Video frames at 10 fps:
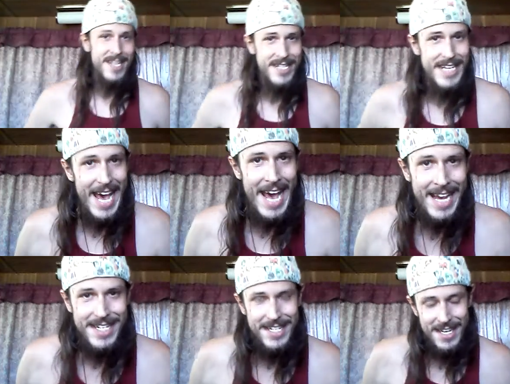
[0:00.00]

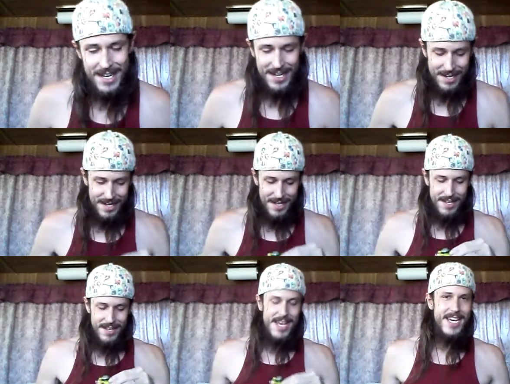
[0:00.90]
intact.
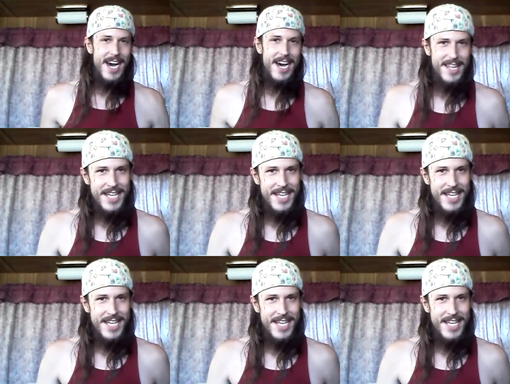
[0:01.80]
It got